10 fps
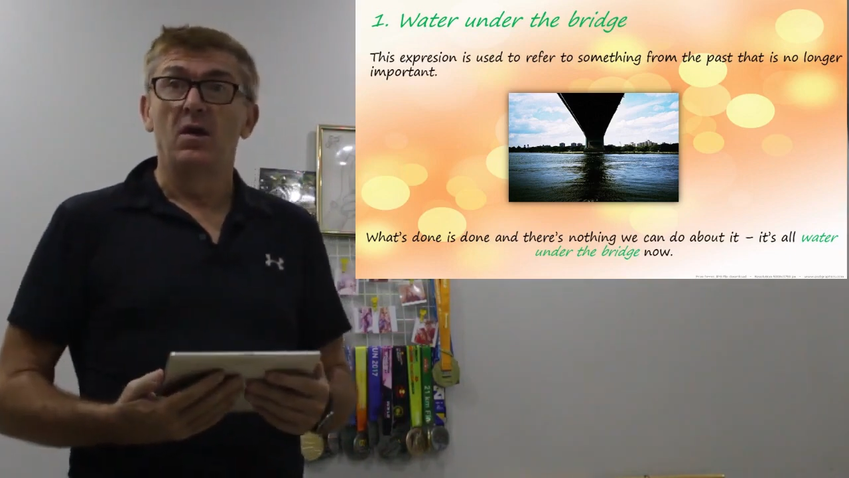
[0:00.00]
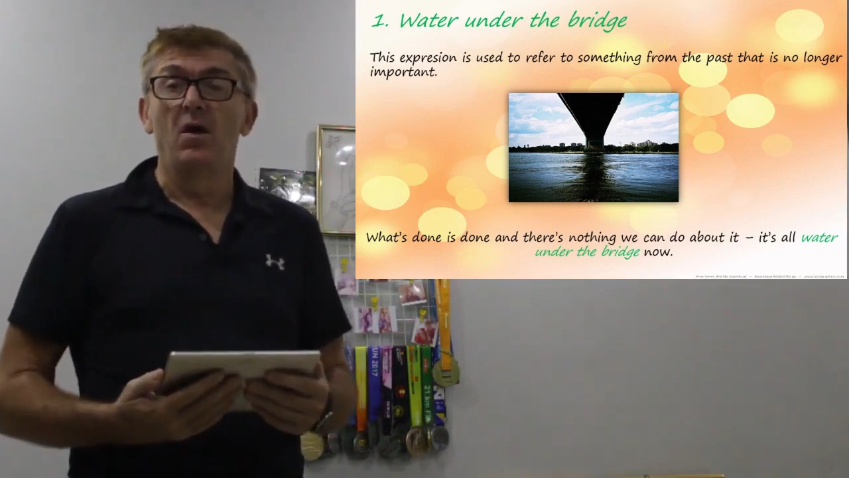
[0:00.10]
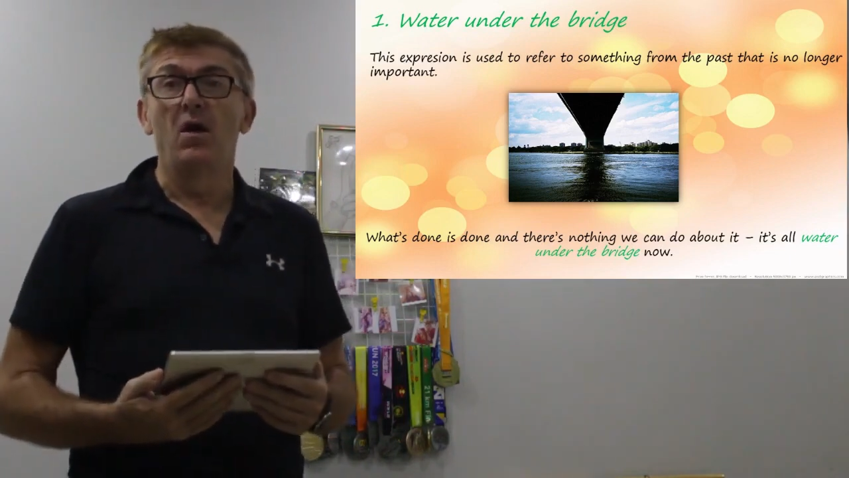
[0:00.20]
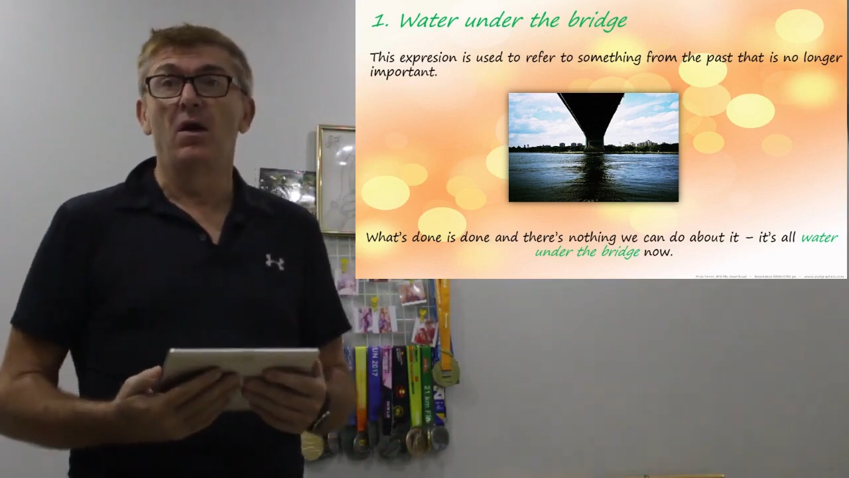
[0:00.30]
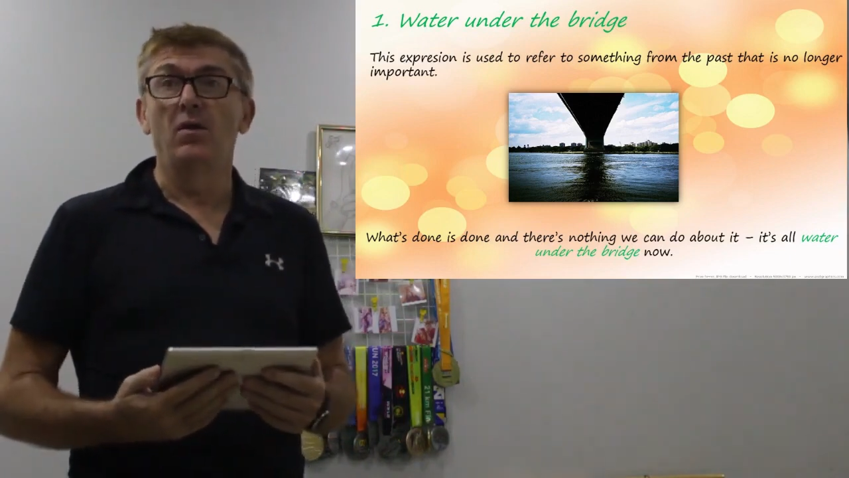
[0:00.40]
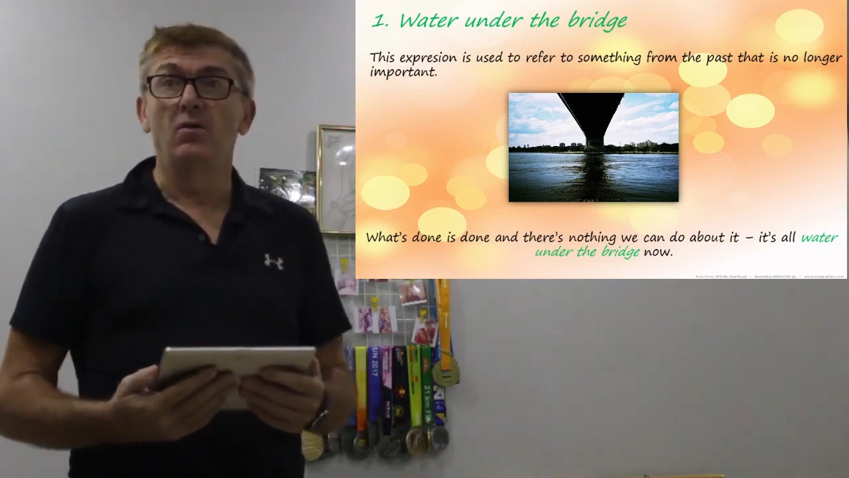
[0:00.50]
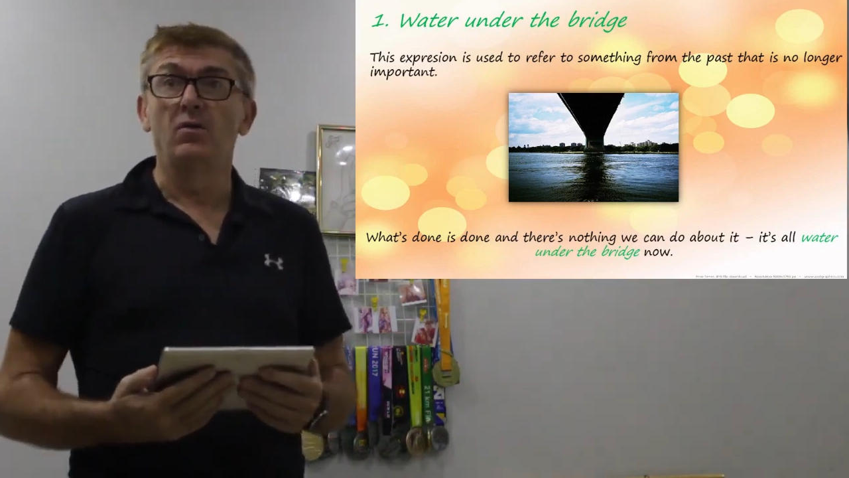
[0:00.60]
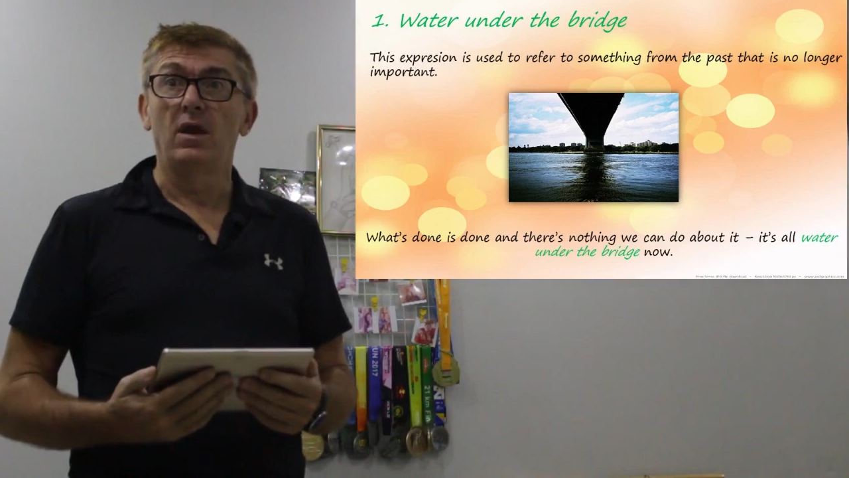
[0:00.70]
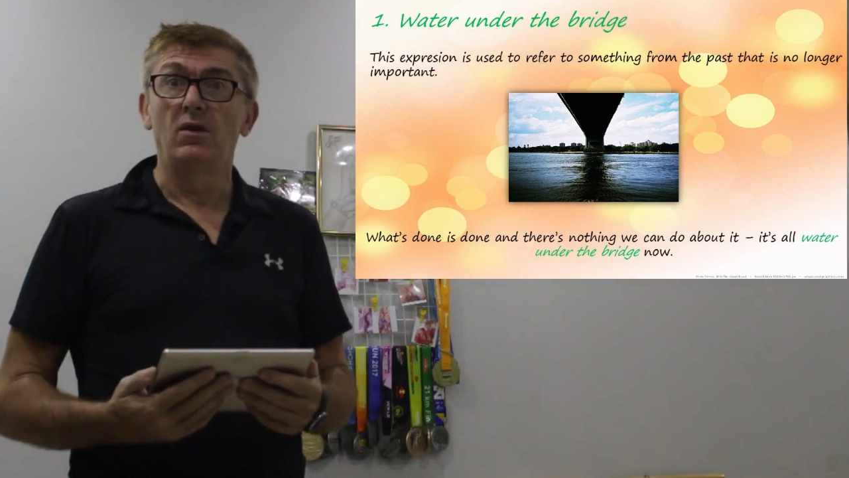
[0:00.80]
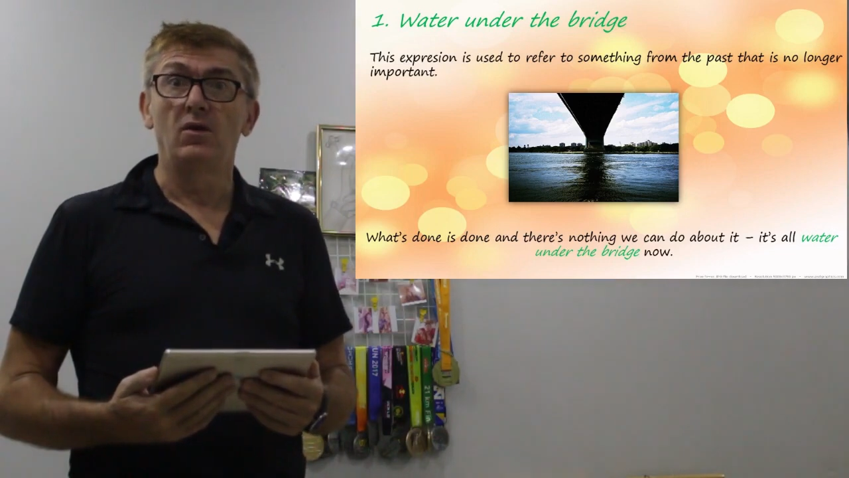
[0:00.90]
oh, look,
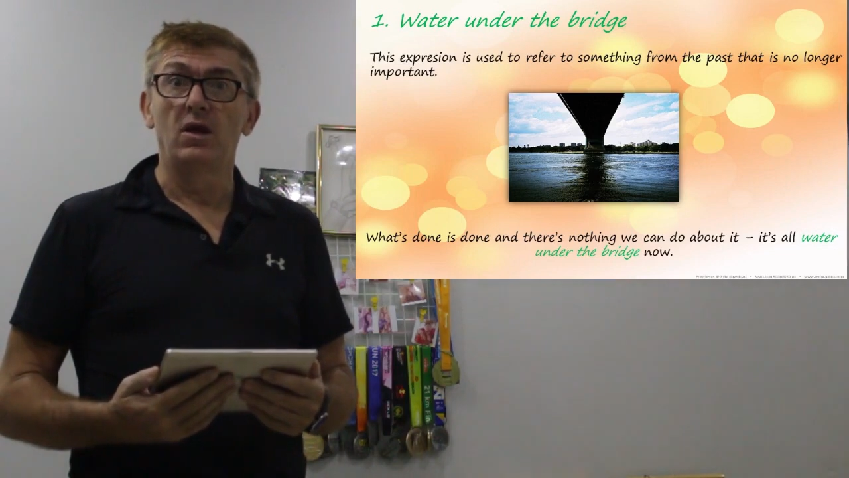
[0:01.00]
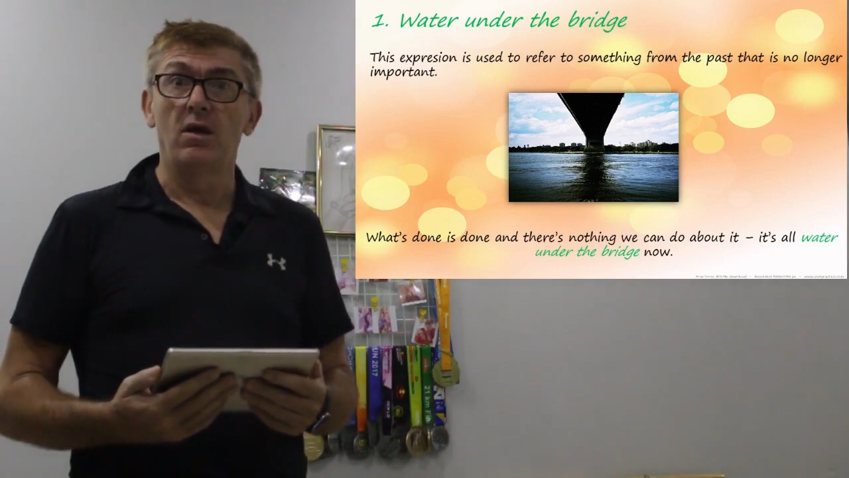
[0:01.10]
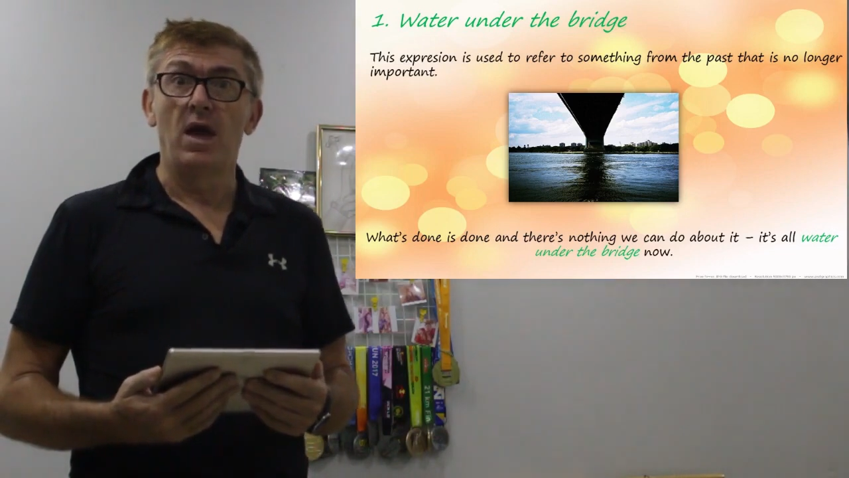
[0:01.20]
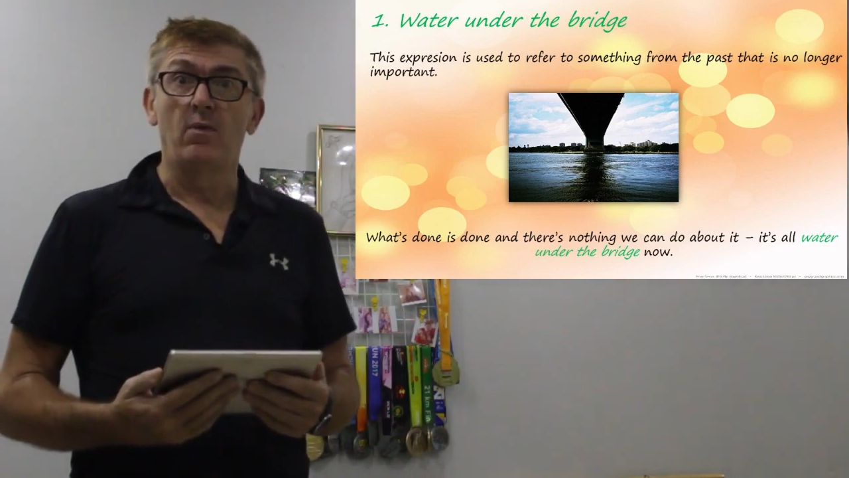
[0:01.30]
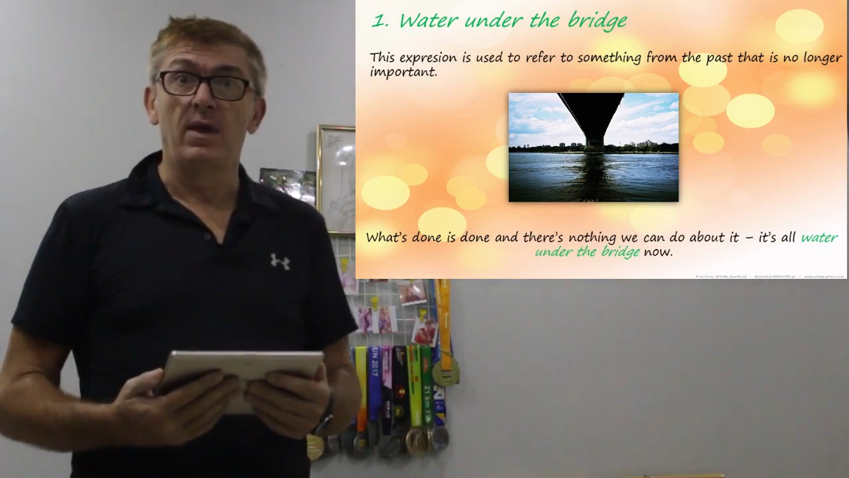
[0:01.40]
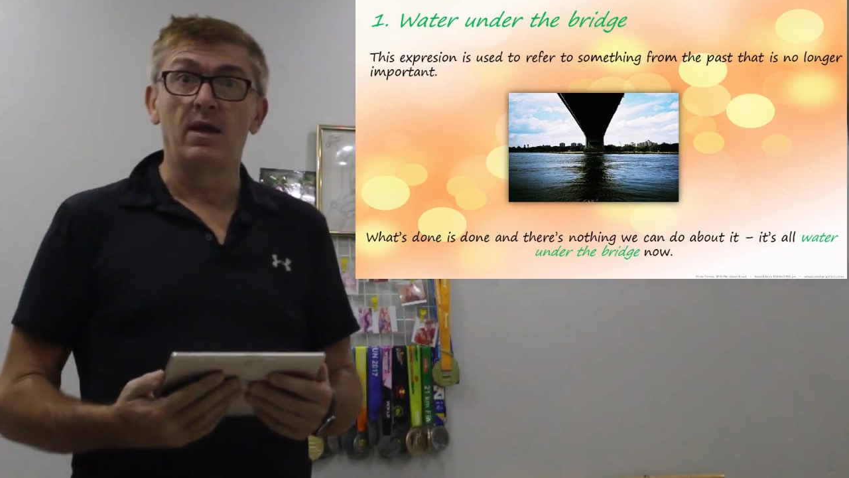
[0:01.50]
you know how we